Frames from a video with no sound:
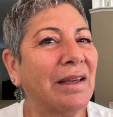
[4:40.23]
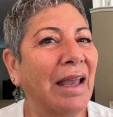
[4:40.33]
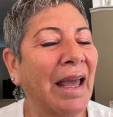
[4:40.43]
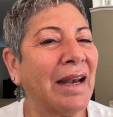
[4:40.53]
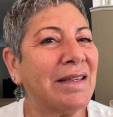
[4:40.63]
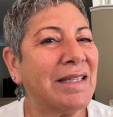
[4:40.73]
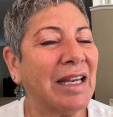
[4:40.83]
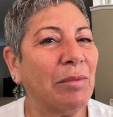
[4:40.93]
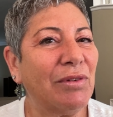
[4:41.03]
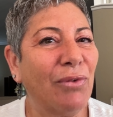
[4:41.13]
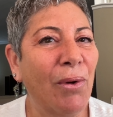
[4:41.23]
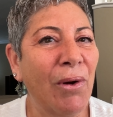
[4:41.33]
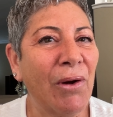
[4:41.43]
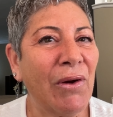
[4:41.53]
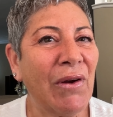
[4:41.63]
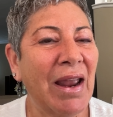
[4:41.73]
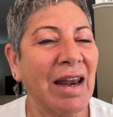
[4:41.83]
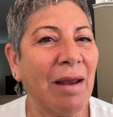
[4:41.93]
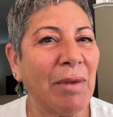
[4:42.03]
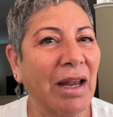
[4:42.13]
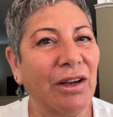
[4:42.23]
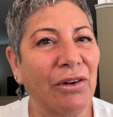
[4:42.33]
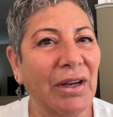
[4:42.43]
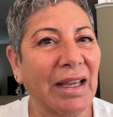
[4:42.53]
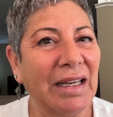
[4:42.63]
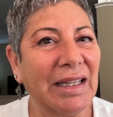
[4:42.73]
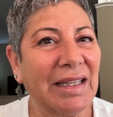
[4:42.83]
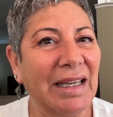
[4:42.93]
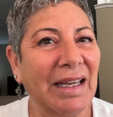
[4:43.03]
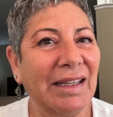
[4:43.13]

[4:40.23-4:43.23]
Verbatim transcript: and it's the day before, and I'm not hearing anything,